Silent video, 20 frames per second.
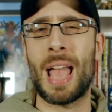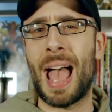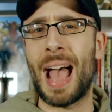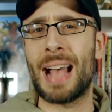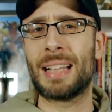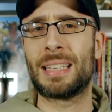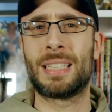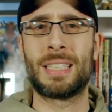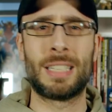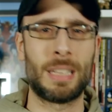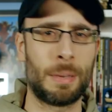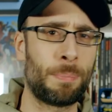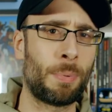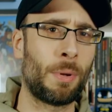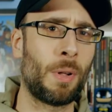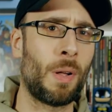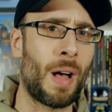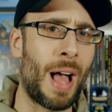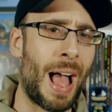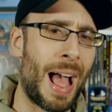as
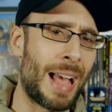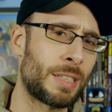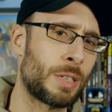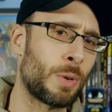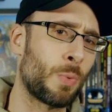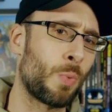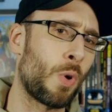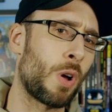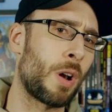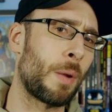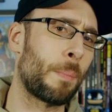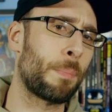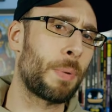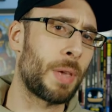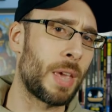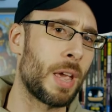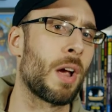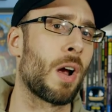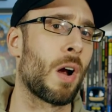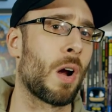simple as it would
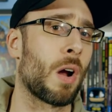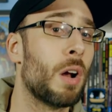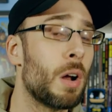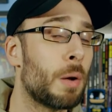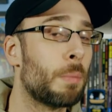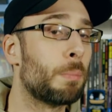appear.